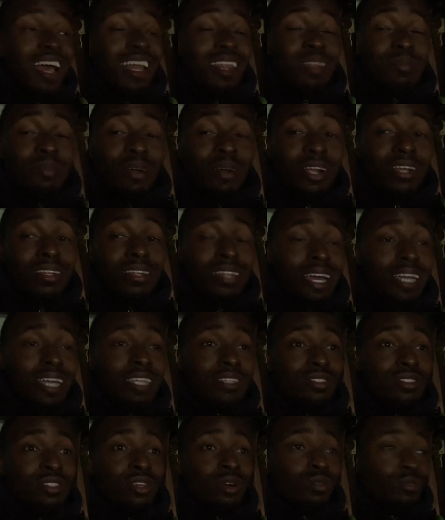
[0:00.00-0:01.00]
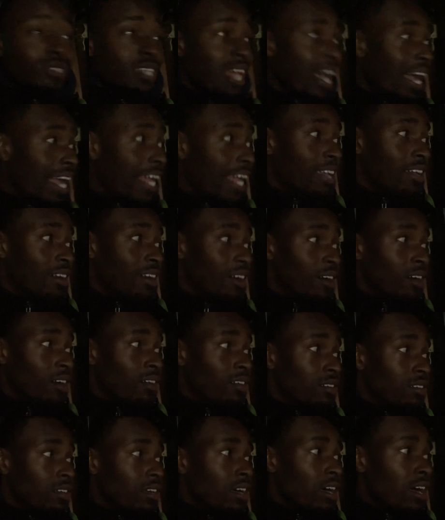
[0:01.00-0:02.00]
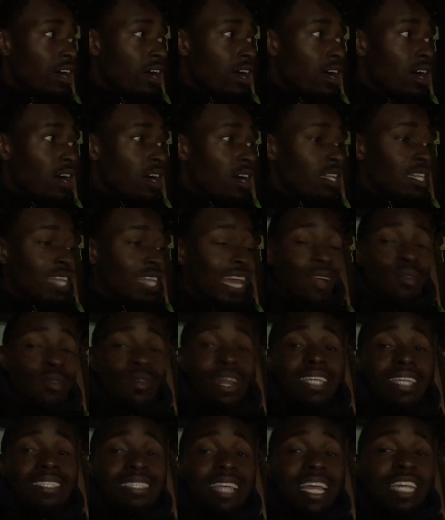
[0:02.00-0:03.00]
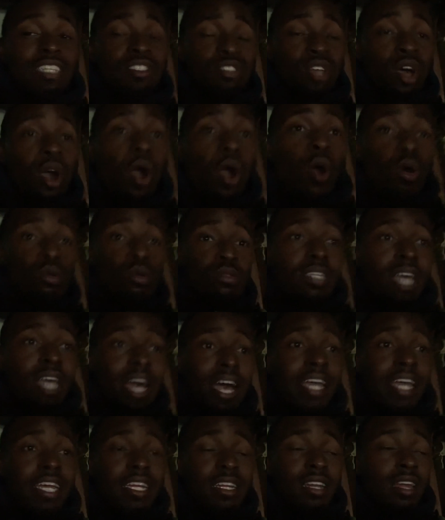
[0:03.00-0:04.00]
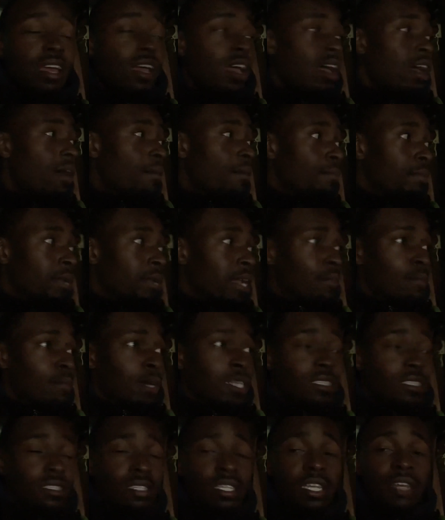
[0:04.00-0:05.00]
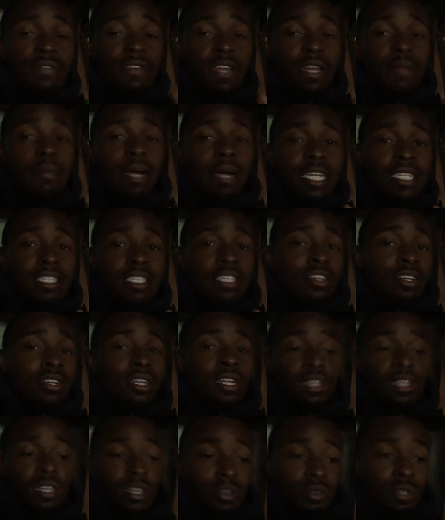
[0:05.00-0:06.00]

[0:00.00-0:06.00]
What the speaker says: Parking lot is so tight, y'all. Like when I say toe tight, but I'm about to see if anybody's here and unload.